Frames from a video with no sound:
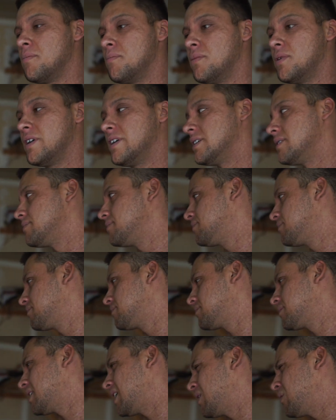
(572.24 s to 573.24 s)
But
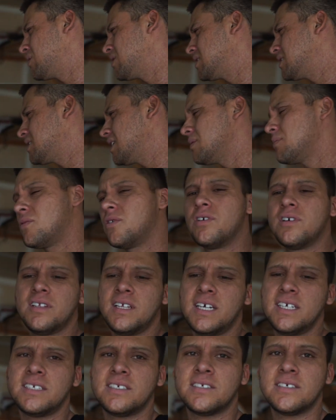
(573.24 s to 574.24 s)
I want to say more or
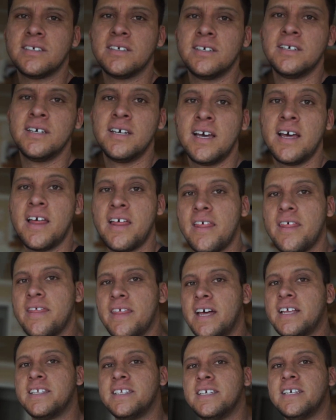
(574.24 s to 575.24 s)
less,
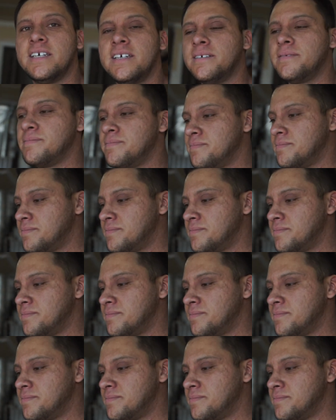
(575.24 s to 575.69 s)
that's it.